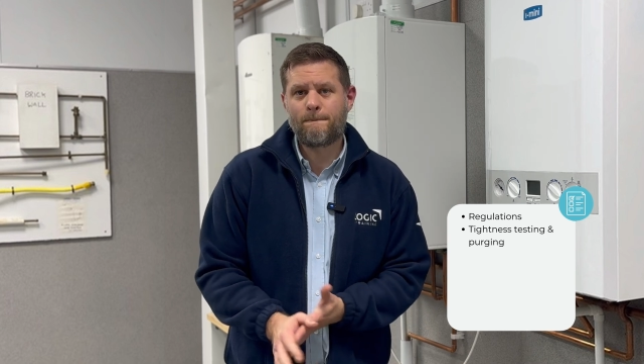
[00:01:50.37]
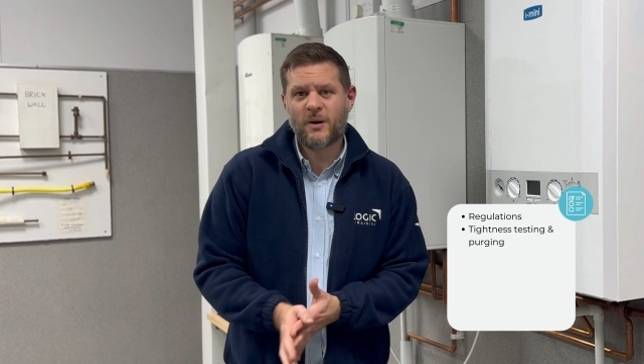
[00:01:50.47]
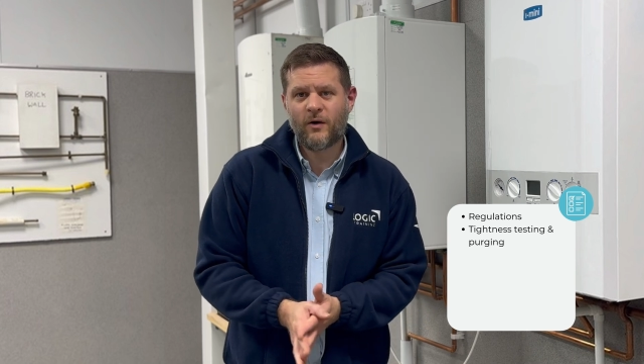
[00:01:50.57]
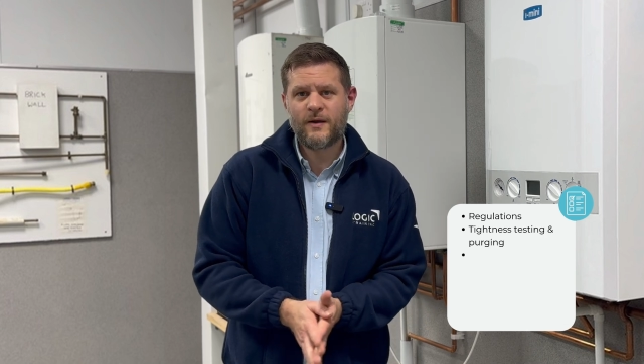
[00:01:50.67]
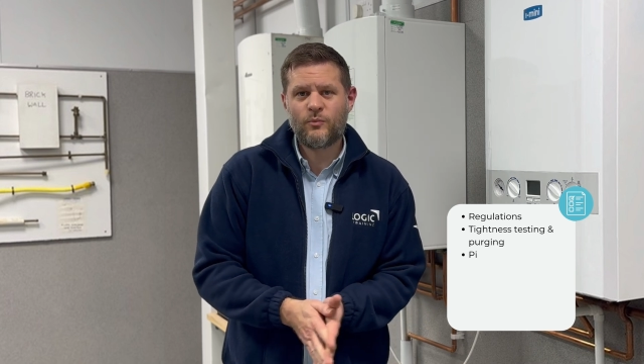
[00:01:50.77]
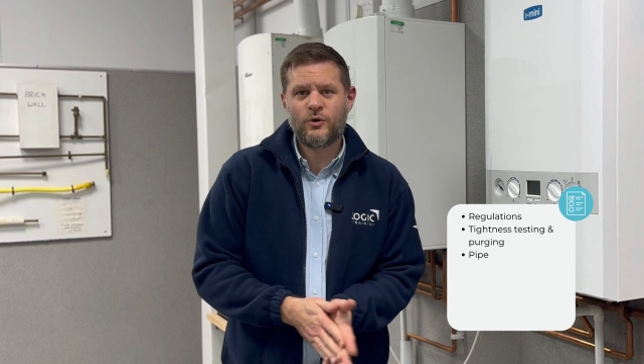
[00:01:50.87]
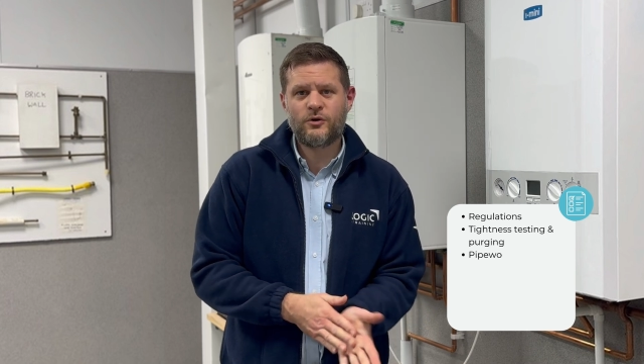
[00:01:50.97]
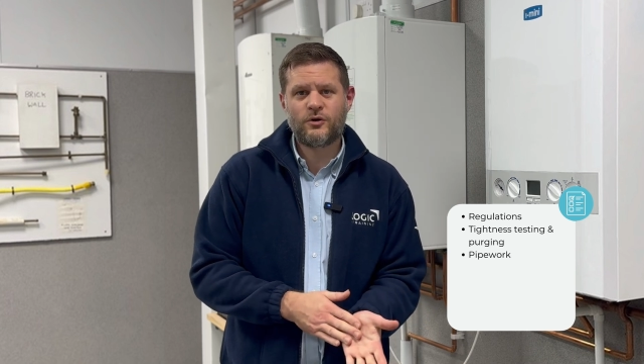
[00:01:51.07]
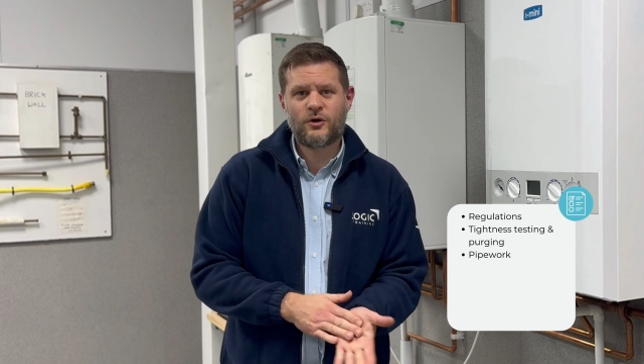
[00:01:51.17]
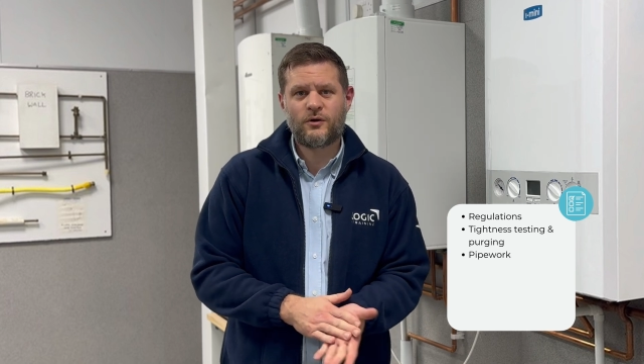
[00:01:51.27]
pipe
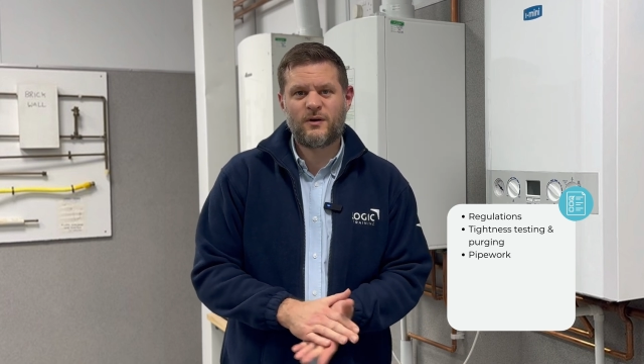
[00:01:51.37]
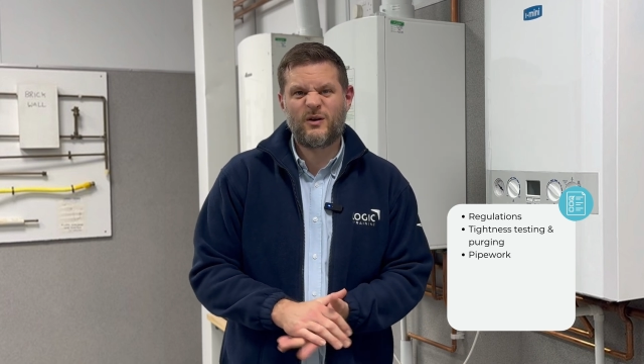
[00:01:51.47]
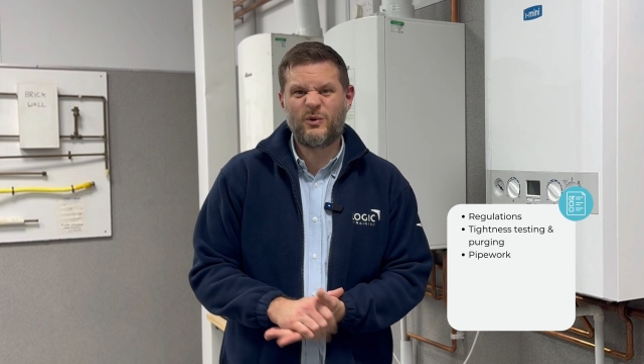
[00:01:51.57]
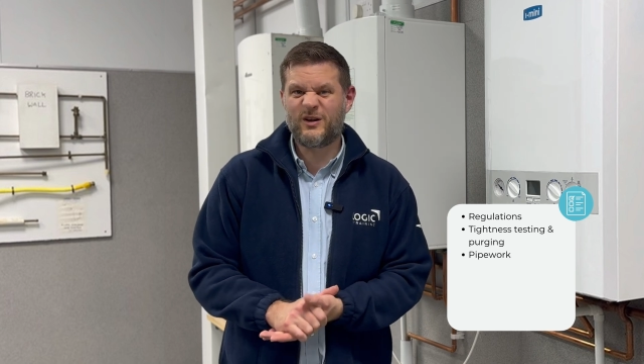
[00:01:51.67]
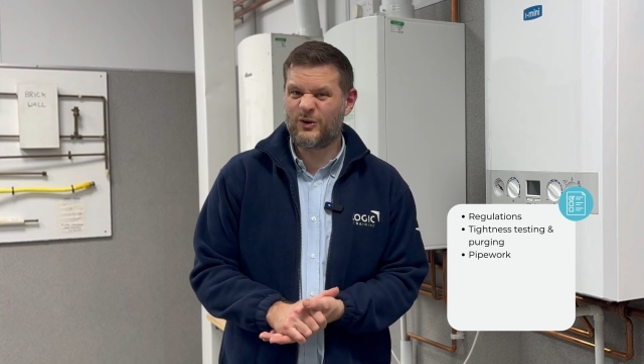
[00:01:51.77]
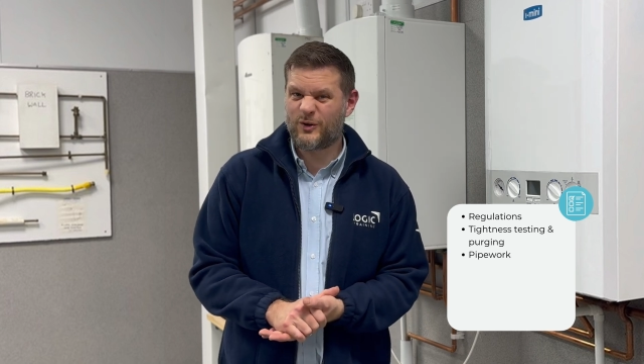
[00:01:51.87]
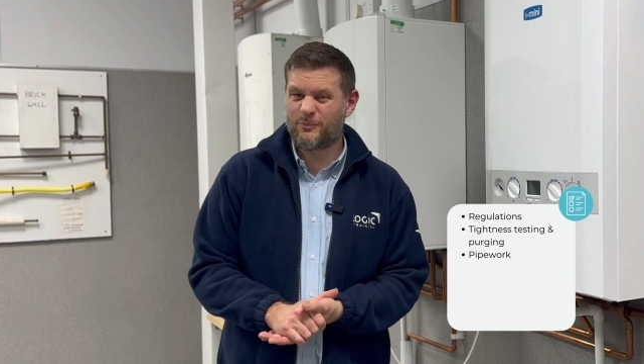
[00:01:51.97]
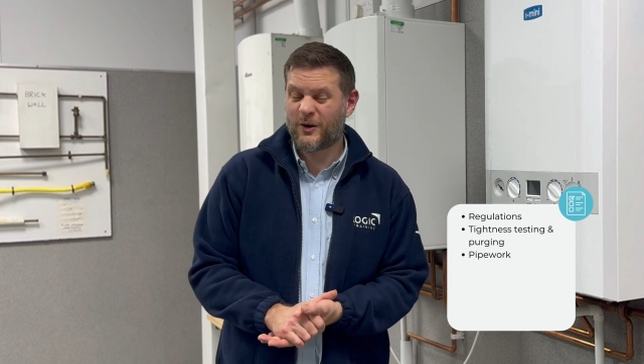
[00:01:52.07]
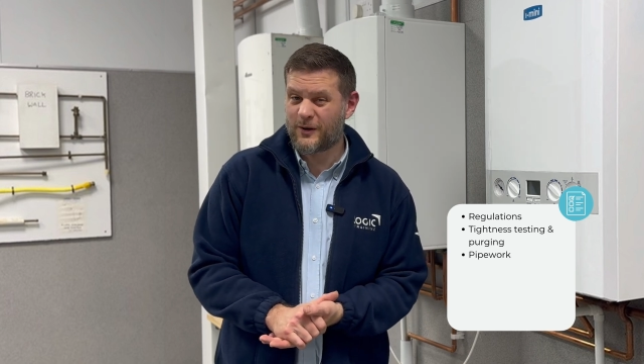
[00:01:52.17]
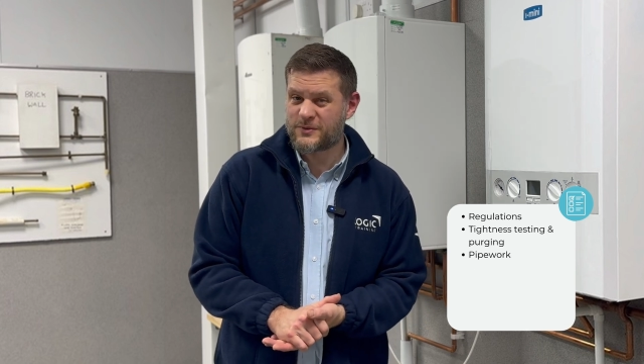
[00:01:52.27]
work, we're going to look at
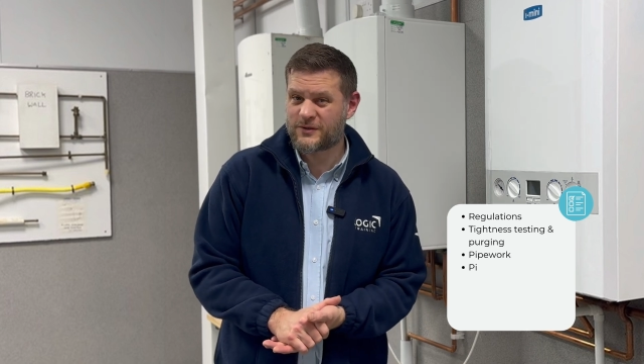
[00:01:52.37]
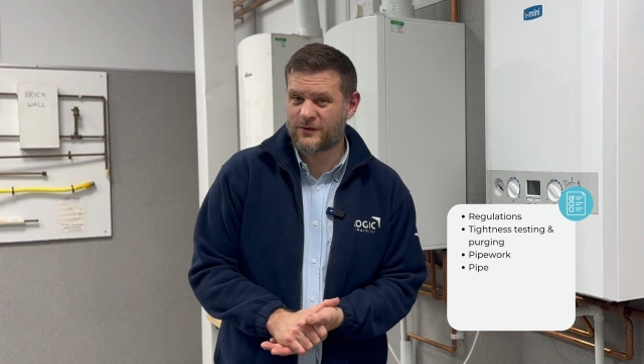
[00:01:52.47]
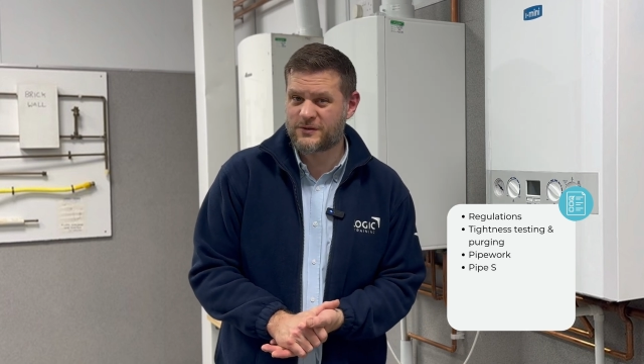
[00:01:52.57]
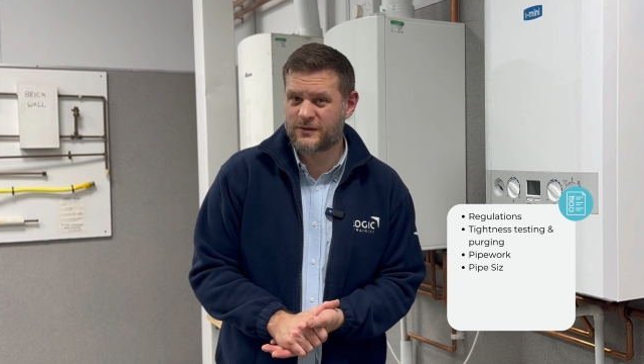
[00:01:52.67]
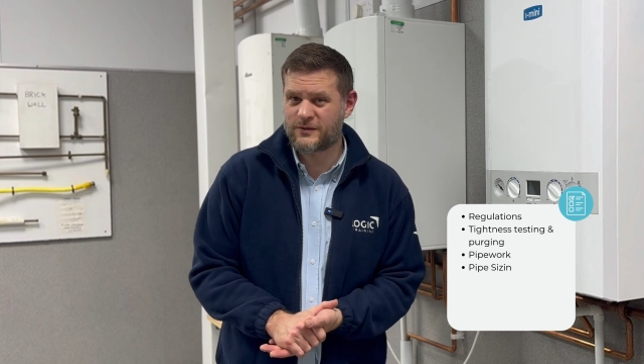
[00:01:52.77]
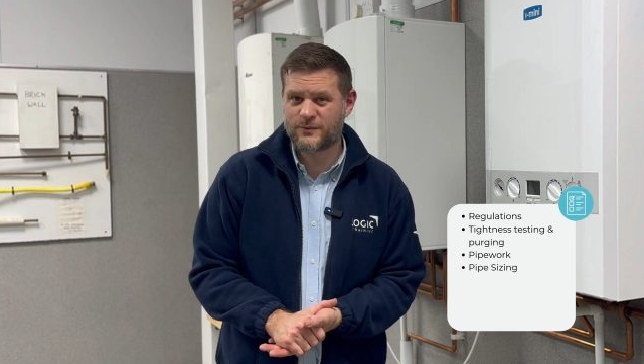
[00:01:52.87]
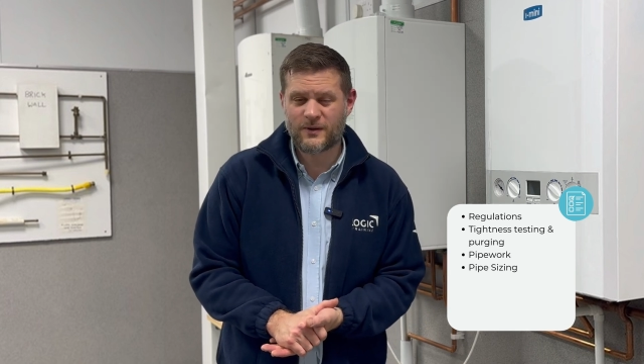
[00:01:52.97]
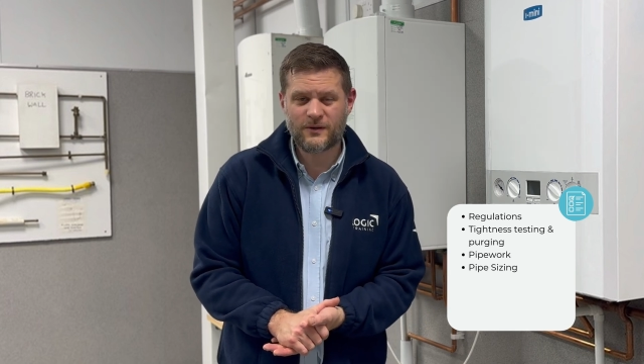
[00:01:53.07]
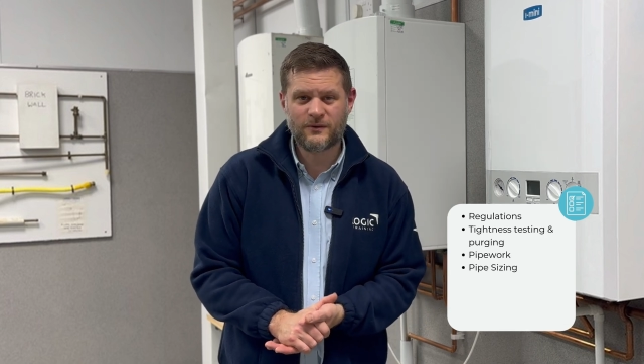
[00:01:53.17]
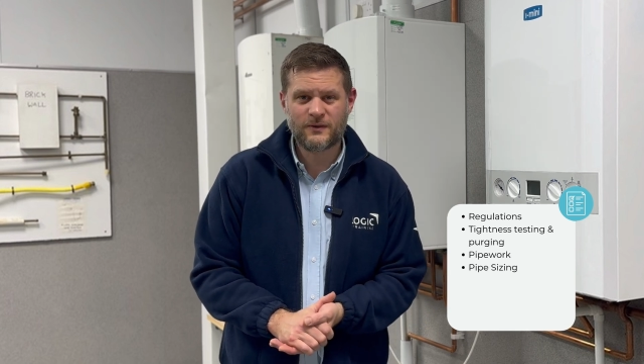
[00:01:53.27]
pipe sizing as
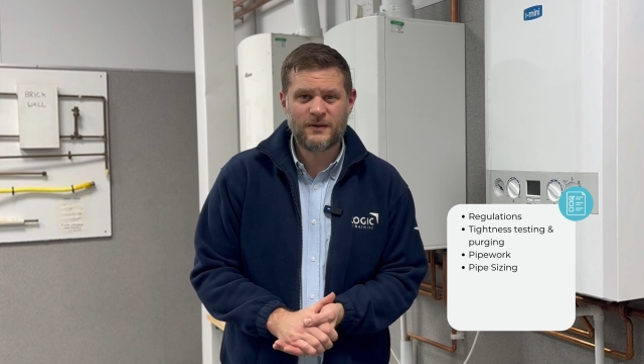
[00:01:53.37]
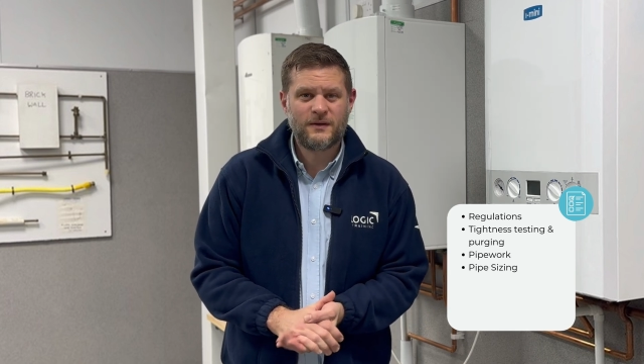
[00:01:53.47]
well,